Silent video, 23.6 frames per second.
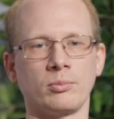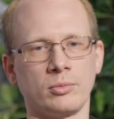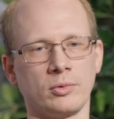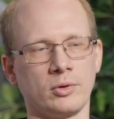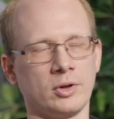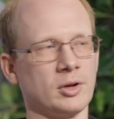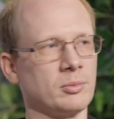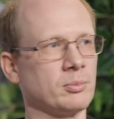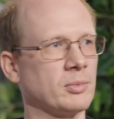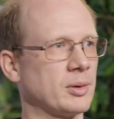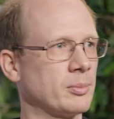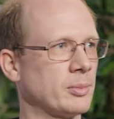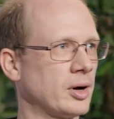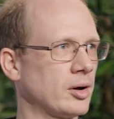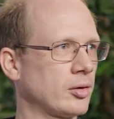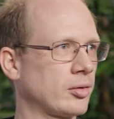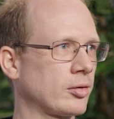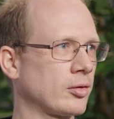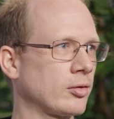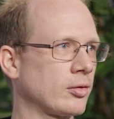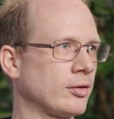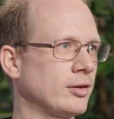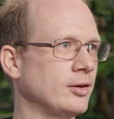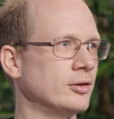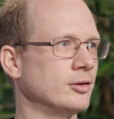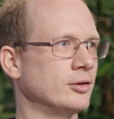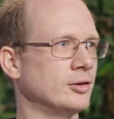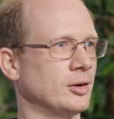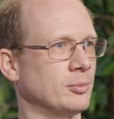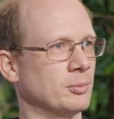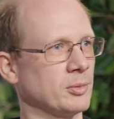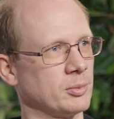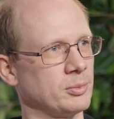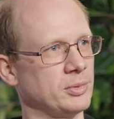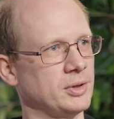Did my master's here,
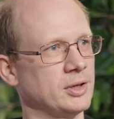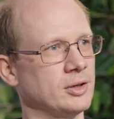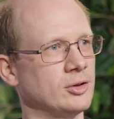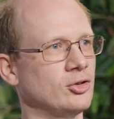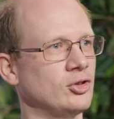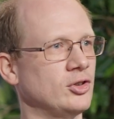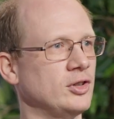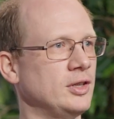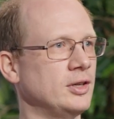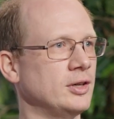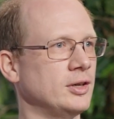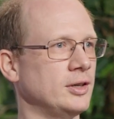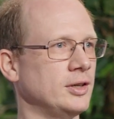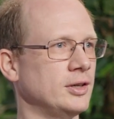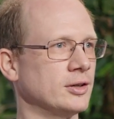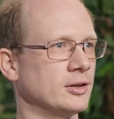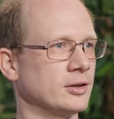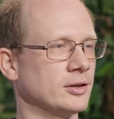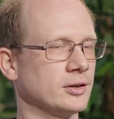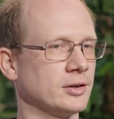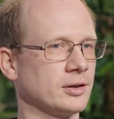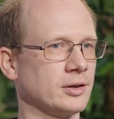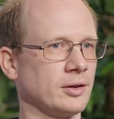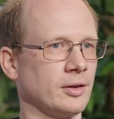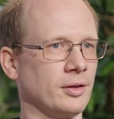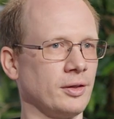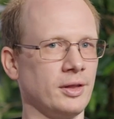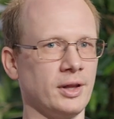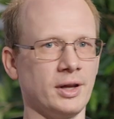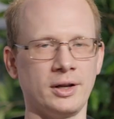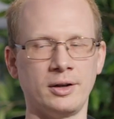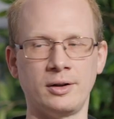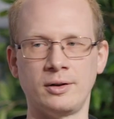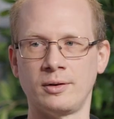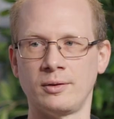did my PhD here,
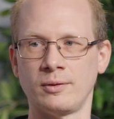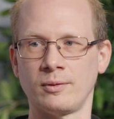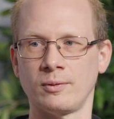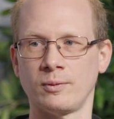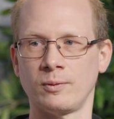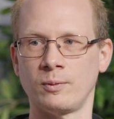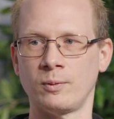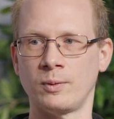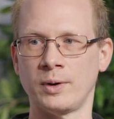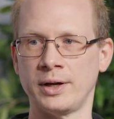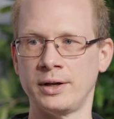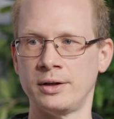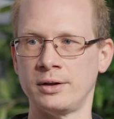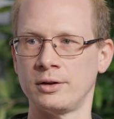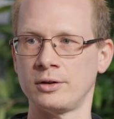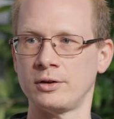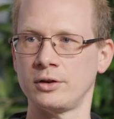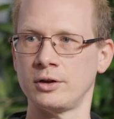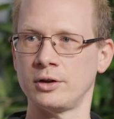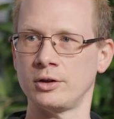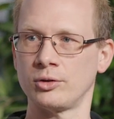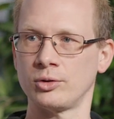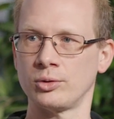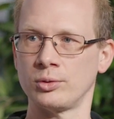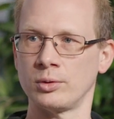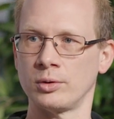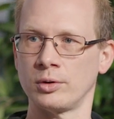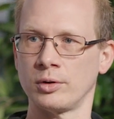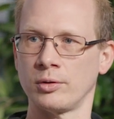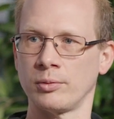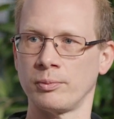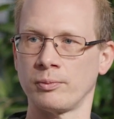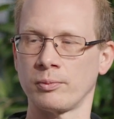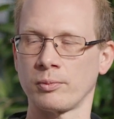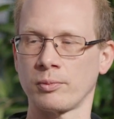then went into
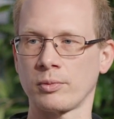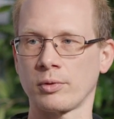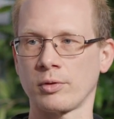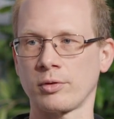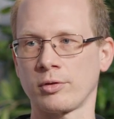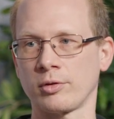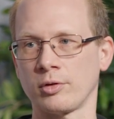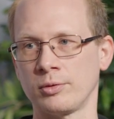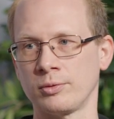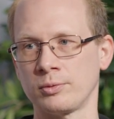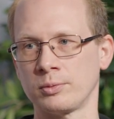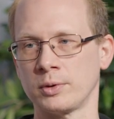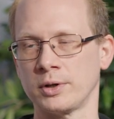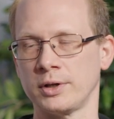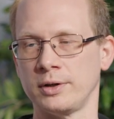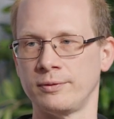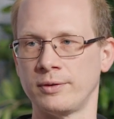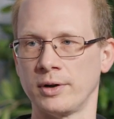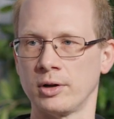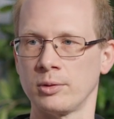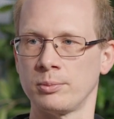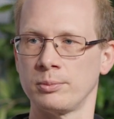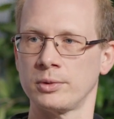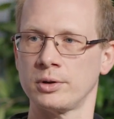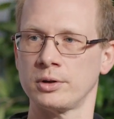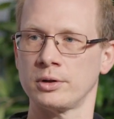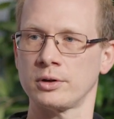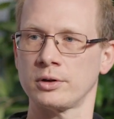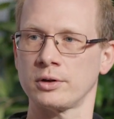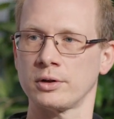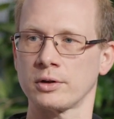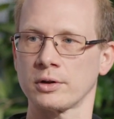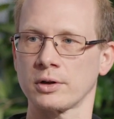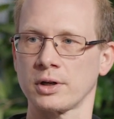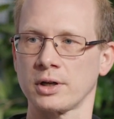a software
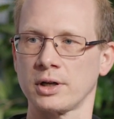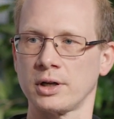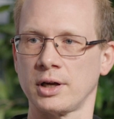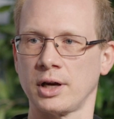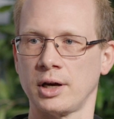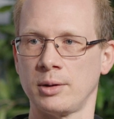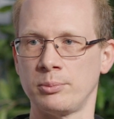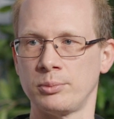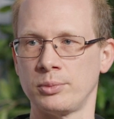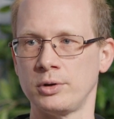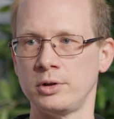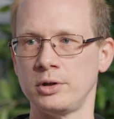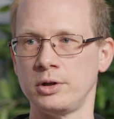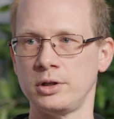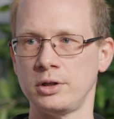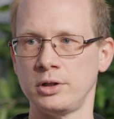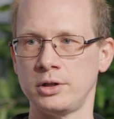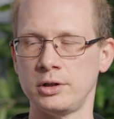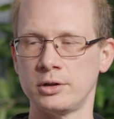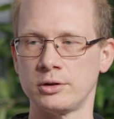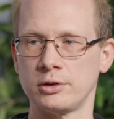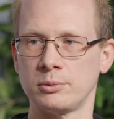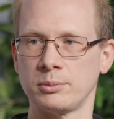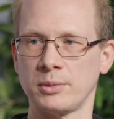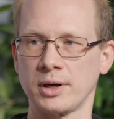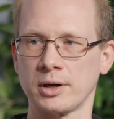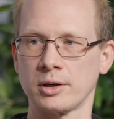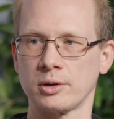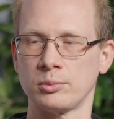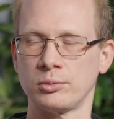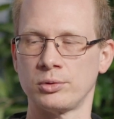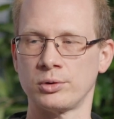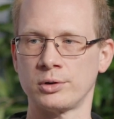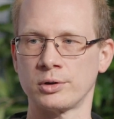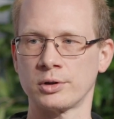development company here in
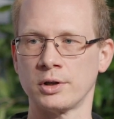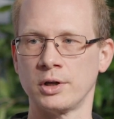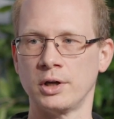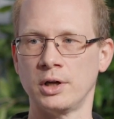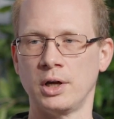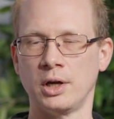Magdeburg